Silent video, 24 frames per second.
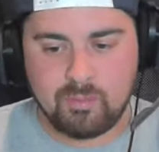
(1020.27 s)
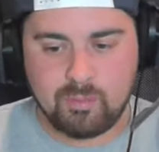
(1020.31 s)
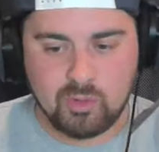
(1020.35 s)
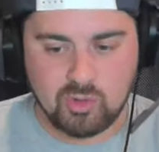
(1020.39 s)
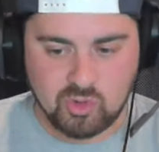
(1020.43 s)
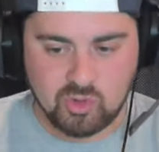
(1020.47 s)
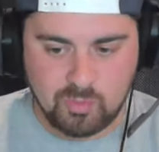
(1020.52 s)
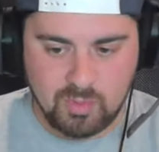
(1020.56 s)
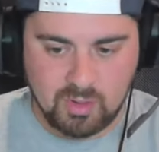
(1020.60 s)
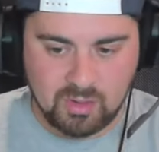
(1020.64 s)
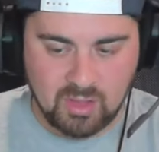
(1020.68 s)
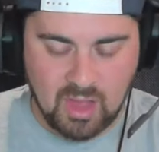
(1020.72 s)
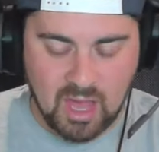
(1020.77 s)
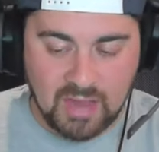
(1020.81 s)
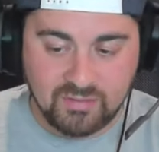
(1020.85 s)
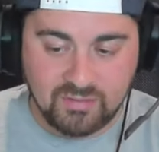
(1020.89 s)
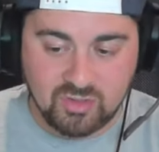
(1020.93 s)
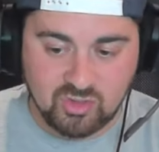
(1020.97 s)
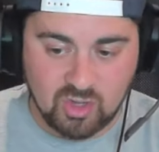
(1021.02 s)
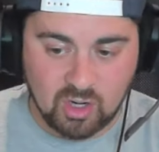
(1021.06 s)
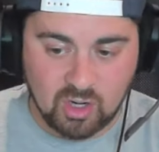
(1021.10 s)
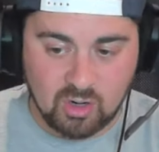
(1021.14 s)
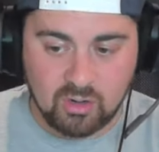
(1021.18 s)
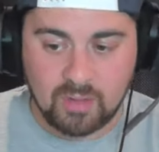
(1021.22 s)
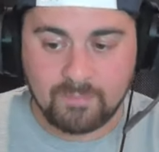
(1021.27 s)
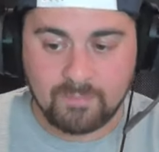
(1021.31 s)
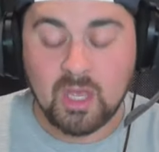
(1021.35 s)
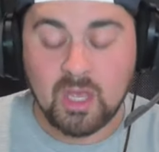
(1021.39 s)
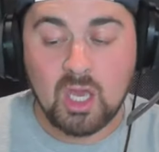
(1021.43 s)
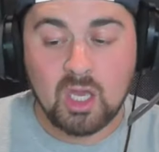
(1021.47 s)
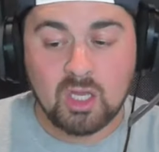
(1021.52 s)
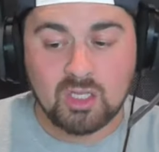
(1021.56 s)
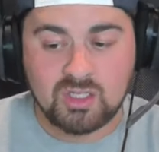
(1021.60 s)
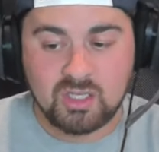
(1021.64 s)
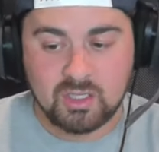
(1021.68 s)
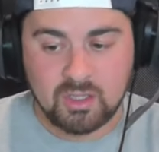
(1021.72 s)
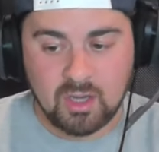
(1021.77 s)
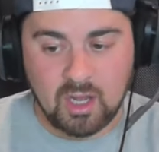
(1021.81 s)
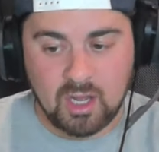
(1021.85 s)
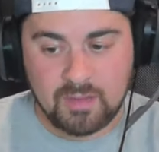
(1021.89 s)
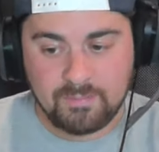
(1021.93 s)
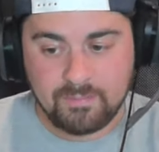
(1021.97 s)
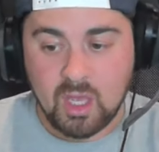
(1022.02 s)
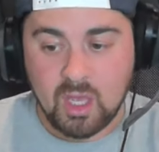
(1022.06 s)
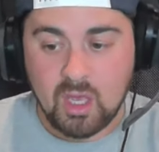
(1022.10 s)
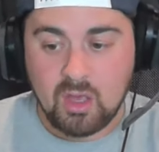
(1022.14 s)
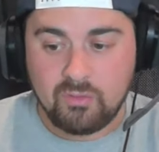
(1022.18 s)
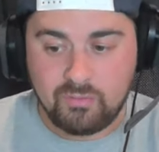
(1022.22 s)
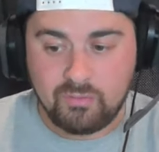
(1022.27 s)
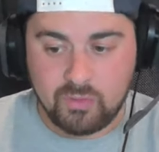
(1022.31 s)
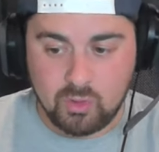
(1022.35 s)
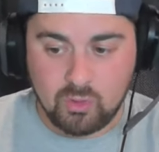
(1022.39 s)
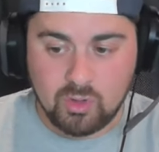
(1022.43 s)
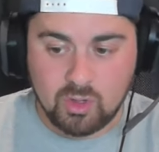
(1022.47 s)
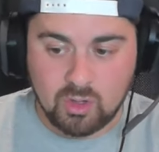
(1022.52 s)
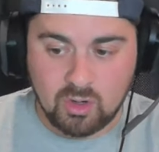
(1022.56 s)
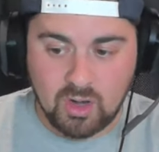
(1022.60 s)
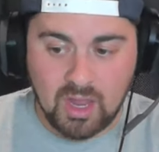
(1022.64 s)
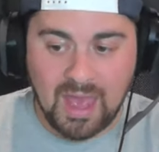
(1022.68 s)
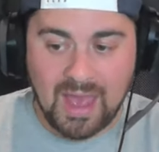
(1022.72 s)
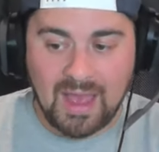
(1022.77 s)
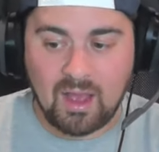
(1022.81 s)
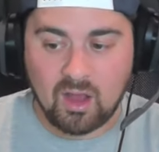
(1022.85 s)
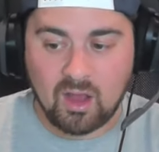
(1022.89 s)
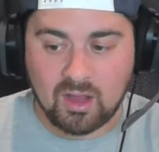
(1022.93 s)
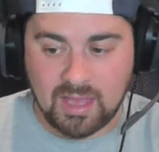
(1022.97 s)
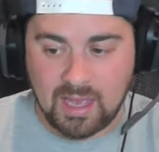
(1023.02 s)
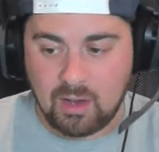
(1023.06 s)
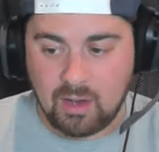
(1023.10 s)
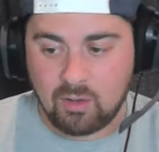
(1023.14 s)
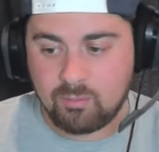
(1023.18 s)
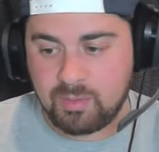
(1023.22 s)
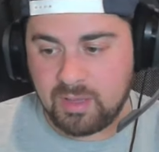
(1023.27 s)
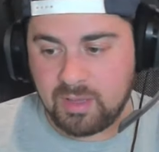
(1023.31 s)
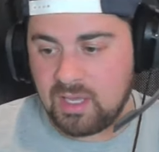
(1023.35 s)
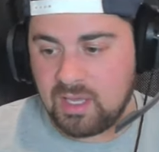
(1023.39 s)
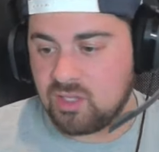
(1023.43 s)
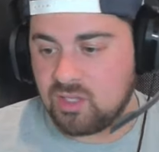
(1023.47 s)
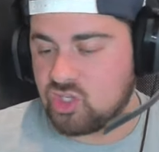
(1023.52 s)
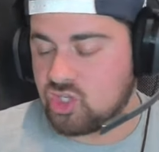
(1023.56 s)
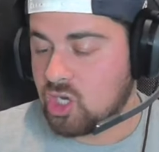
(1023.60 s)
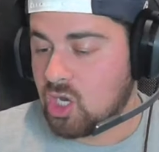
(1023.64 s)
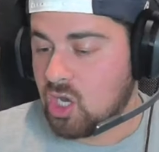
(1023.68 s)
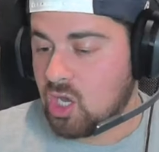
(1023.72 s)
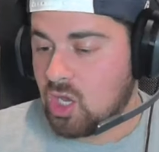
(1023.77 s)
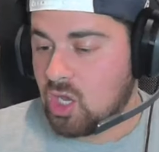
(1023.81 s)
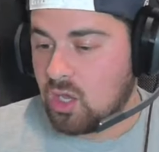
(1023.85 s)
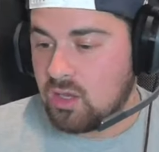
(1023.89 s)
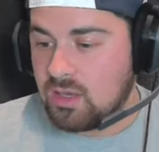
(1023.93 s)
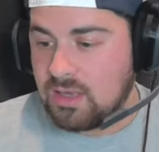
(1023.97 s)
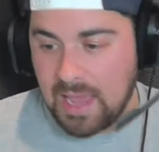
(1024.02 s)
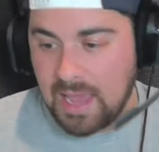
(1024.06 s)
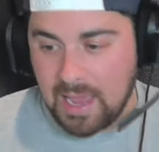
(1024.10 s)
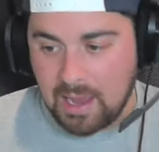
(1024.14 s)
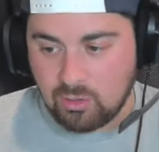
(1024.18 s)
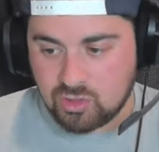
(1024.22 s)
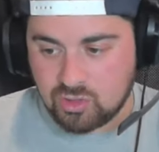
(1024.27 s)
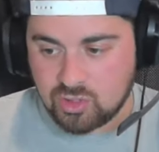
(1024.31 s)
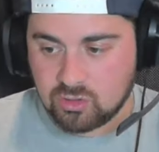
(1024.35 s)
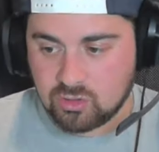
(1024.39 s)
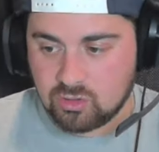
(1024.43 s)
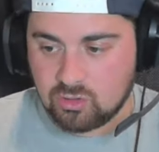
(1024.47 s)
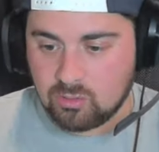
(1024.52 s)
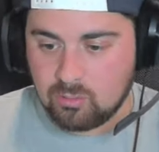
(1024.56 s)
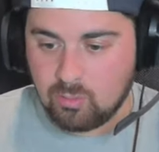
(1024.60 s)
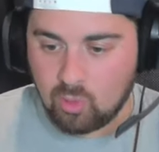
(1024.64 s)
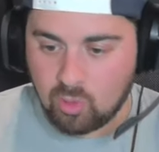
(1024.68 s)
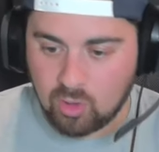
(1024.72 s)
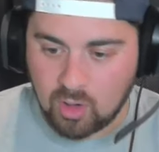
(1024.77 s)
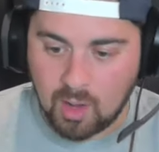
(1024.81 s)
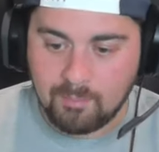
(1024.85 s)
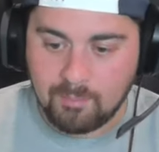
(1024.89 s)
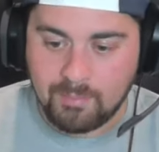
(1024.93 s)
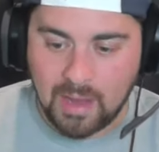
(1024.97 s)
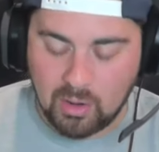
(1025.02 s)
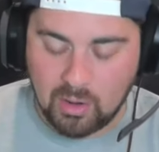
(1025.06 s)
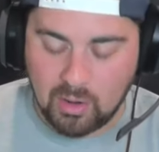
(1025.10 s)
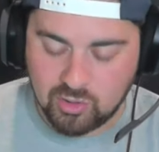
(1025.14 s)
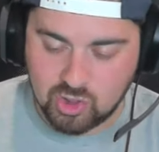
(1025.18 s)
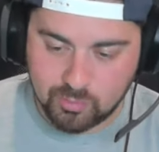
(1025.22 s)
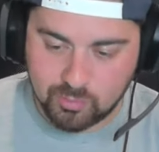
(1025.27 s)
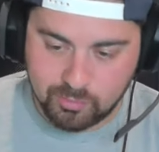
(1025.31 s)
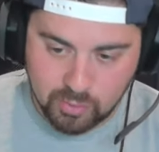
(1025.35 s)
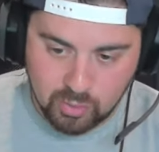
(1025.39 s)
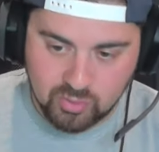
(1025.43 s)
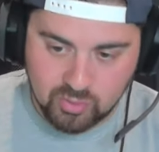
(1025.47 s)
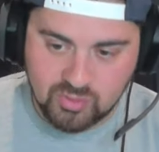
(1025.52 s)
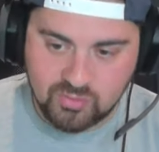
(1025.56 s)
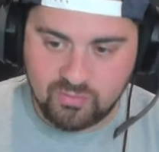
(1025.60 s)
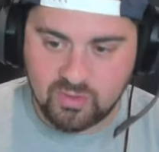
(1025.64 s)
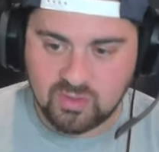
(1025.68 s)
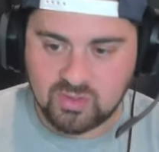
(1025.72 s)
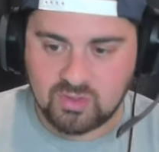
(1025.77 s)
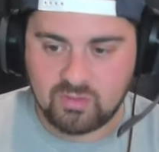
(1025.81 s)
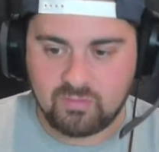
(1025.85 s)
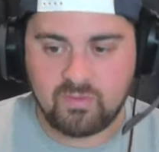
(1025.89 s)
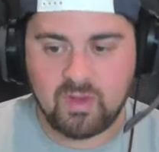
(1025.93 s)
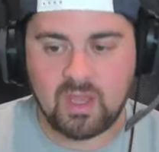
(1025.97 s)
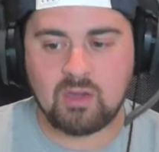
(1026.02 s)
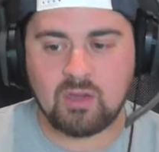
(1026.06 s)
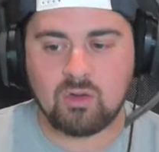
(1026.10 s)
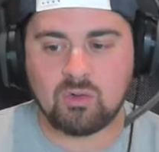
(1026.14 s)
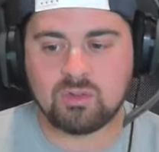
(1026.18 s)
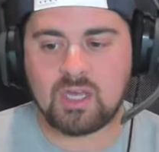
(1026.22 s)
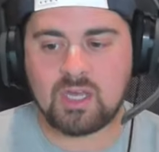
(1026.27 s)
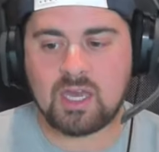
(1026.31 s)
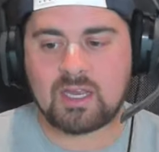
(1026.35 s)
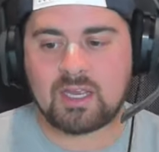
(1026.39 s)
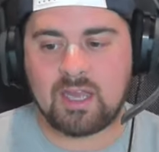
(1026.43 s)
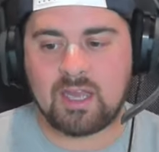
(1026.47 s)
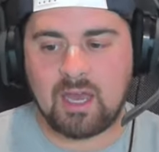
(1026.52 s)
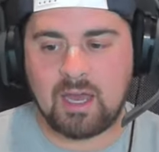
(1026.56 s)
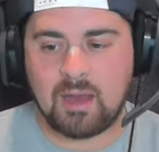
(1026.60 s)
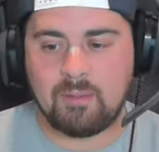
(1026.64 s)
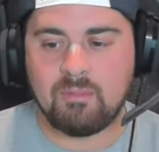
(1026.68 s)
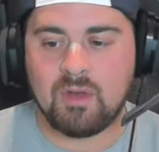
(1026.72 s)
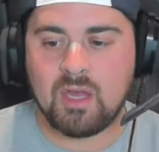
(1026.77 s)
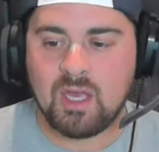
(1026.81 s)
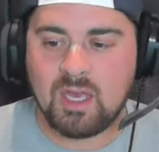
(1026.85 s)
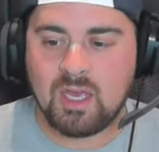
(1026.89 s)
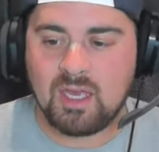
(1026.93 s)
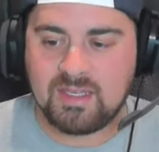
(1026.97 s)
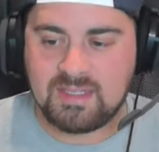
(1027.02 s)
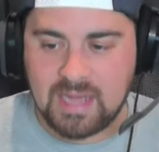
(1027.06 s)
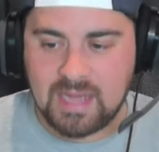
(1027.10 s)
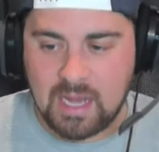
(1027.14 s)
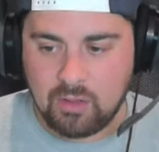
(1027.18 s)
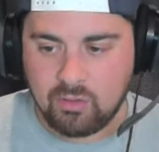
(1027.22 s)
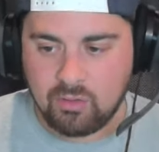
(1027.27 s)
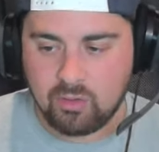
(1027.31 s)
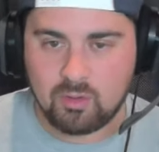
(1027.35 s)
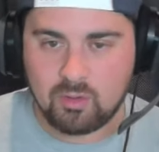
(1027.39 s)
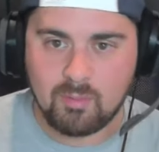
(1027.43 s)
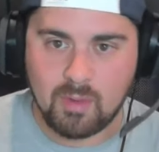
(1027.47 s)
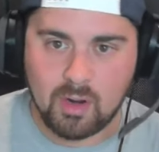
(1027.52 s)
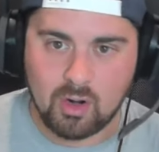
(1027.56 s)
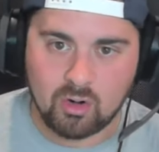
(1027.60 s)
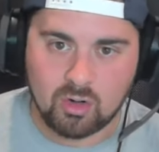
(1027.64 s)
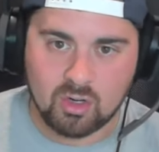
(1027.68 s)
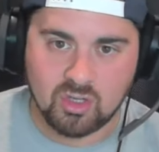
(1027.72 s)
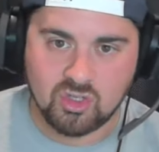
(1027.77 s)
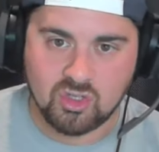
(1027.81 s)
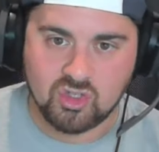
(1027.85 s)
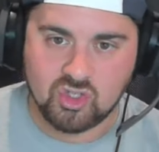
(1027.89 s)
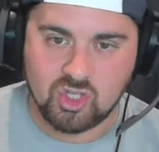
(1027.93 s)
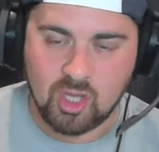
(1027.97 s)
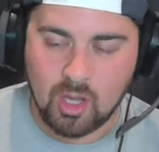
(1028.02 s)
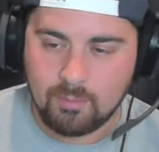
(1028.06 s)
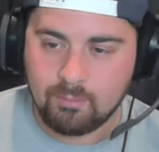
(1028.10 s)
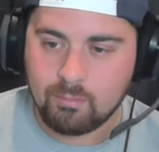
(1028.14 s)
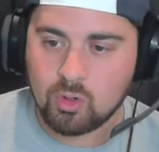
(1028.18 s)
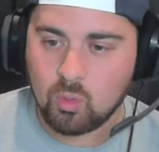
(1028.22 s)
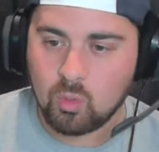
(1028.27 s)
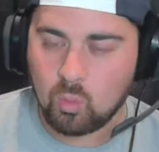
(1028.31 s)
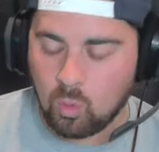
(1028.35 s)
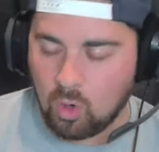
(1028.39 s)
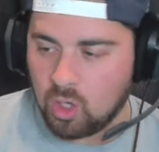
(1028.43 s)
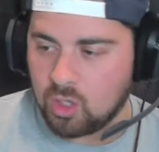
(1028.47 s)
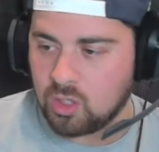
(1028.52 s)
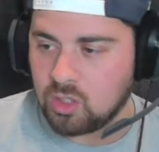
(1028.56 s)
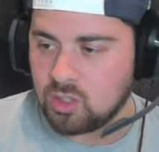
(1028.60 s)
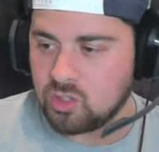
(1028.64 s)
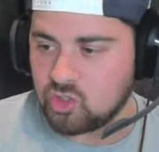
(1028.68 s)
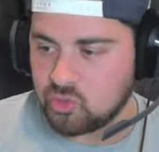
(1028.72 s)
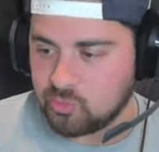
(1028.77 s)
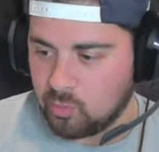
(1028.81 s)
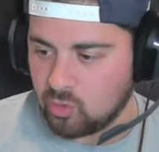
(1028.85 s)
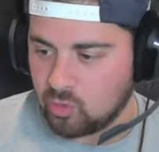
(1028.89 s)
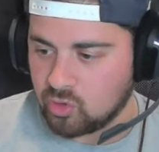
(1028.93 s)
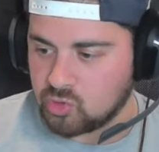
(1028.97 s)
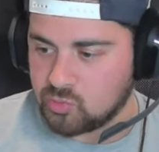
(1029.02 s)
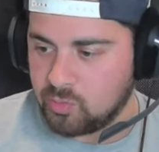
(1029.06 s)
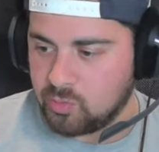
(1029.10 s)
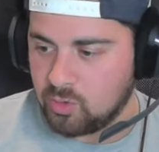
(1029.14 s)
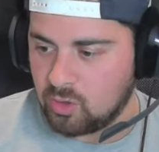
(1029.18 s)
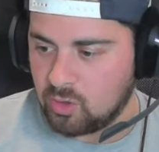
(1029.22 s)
Boost will be live starting tonight. View your account page now to learn more about your boost. Visit FanDuel.com and download America's number one sportsbook.